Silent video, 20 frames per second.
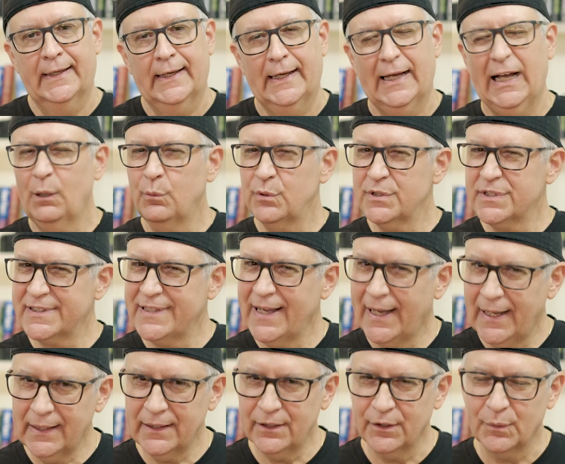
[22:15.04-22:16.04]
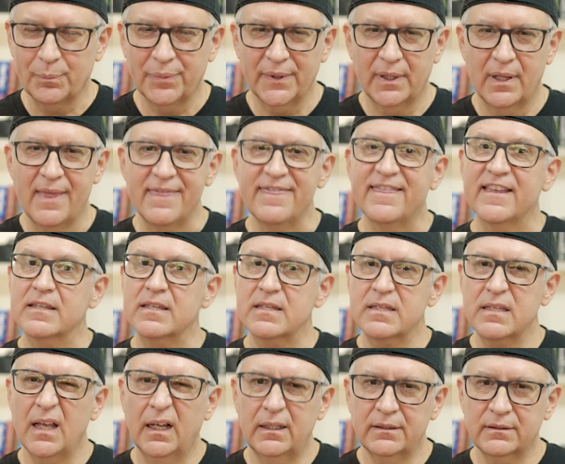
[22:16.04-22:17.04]
I was tired, but the
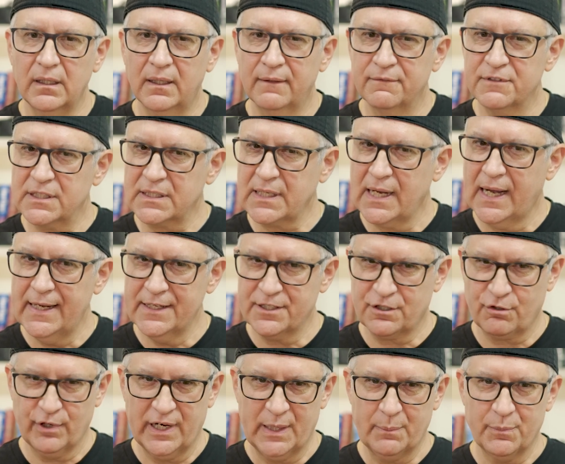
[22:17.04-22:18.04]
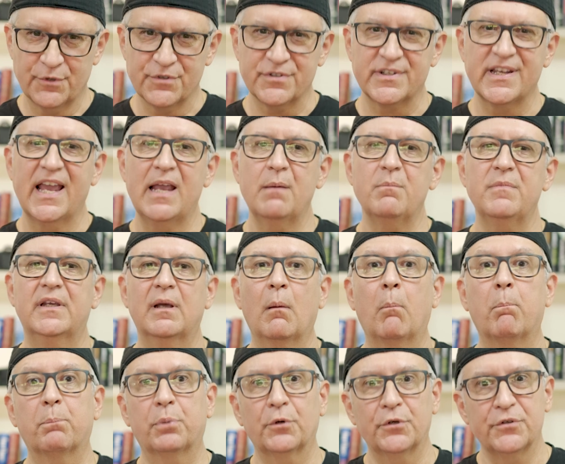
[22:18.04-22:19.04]
scent of skyscrapers gave me a
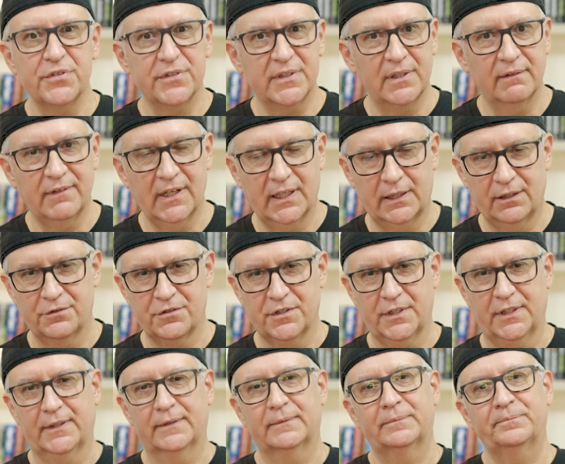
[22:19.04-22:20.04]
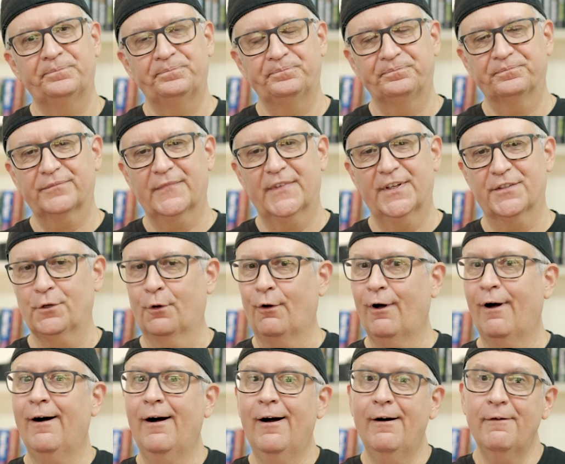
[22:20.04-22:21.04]
burst of energy. So
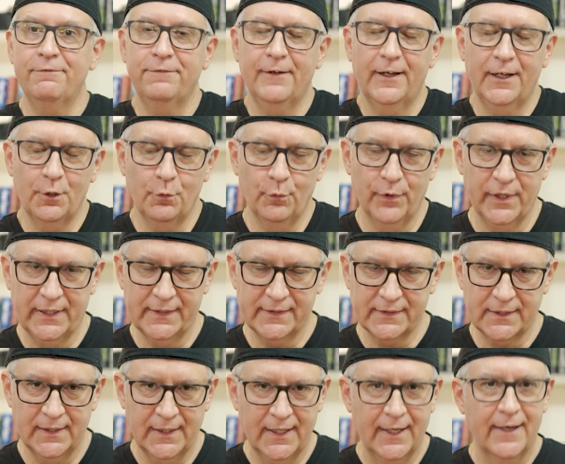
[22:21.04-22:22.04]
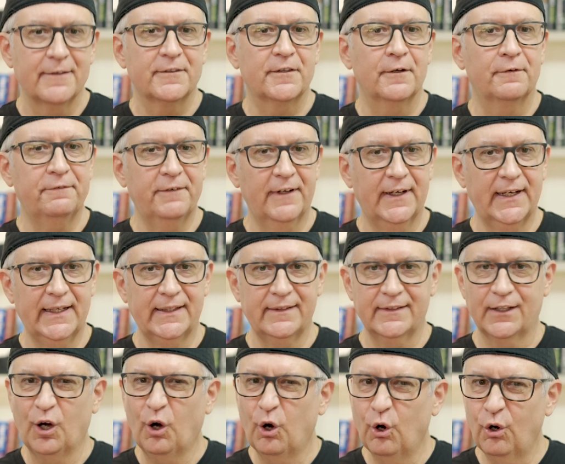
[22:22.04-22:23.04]
off I went to find
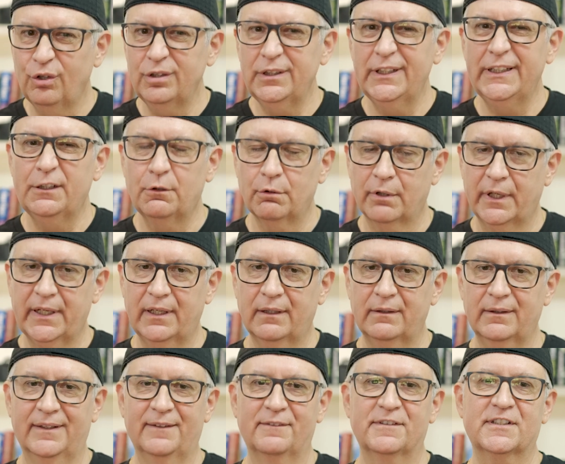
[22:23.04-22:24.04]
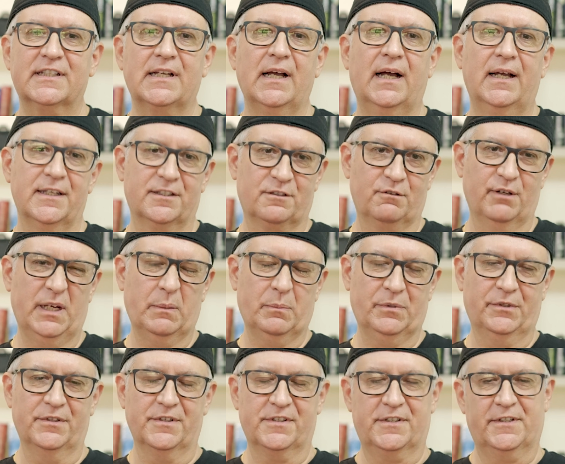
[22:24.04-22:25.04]
the holy grail of
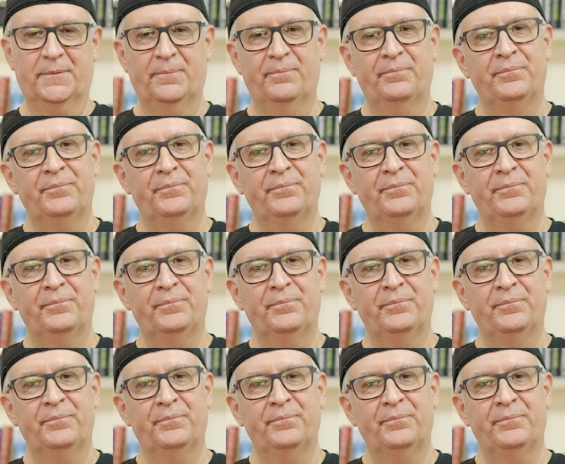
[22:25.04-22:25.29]
skyscrapers.